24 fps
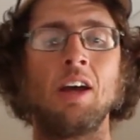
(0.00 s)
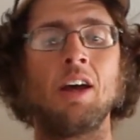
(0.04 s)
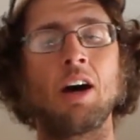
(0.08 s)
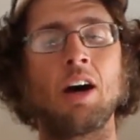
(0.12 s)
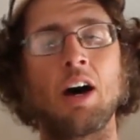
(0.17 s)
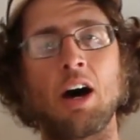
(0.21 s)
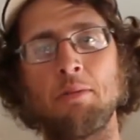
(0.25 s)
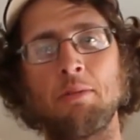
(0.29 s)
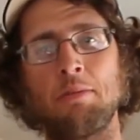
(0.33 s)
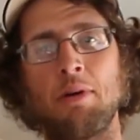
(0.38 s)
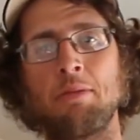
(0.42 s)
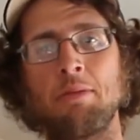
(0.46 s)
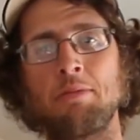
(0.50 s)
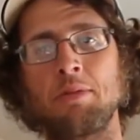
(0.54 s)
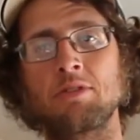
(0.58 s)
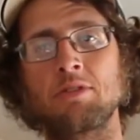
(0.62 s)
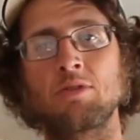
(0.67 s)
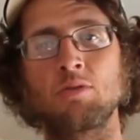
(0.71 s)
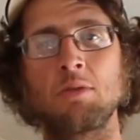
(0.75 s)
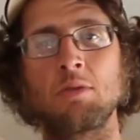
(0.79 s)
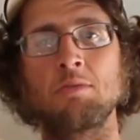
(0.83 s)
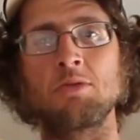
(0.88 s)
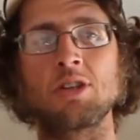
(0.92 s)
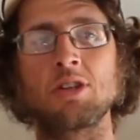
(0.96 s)
I'll bump a
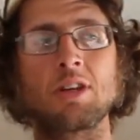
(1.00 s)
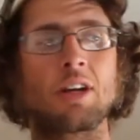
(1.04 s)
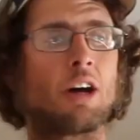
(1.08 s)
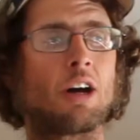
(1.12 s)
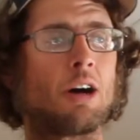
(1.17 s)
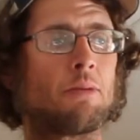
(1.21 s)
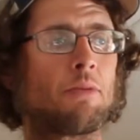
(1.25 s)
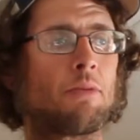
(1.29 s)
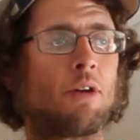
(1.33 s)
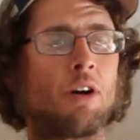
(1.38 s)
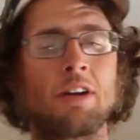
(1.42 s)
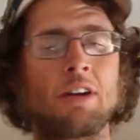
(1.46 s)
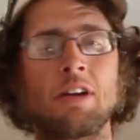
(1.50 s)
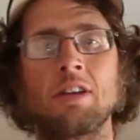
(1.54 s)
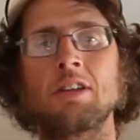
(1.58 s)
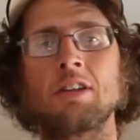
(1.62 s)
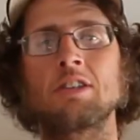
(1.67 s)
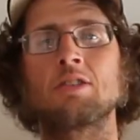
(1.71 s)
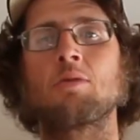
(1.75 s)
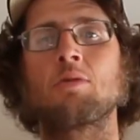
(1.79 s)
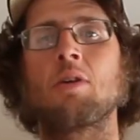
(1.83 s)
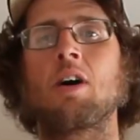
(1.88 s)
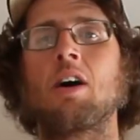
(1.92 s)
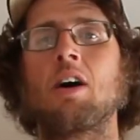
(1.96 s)
swim jig up onto
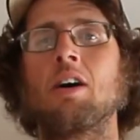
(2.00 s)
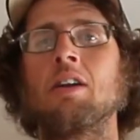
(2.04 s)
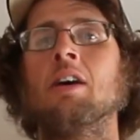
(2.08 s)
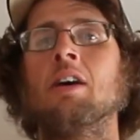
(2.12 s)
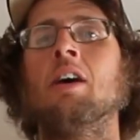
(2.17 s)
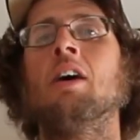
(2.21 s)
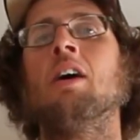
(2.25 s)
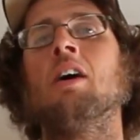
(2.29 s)
this rod